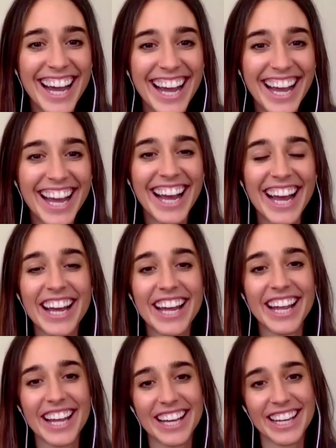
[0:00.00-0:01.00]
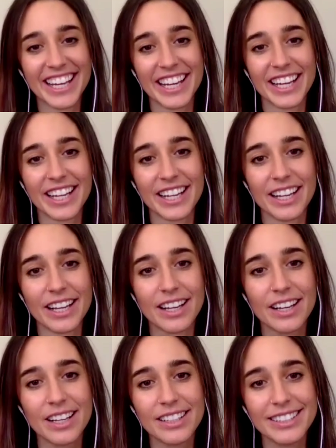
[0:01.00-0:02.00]

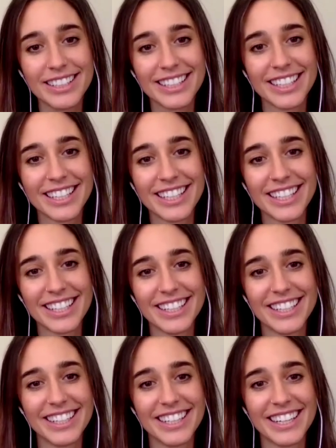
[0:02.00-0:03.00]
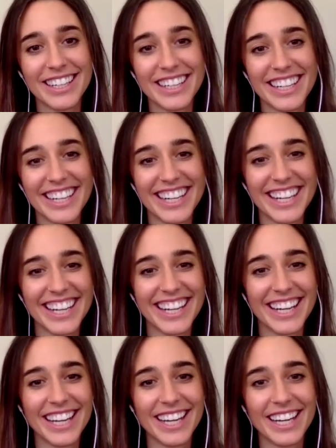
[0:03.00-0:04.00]

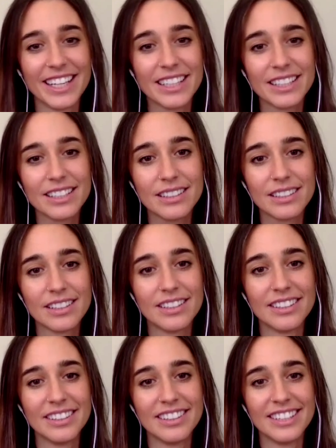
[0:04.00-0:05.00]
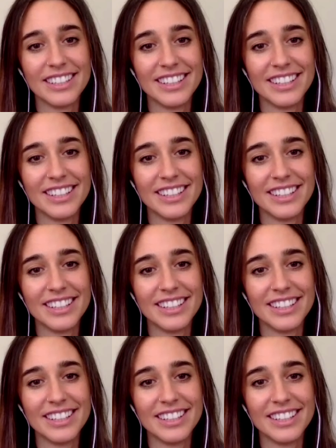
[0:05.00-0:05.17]
(silent)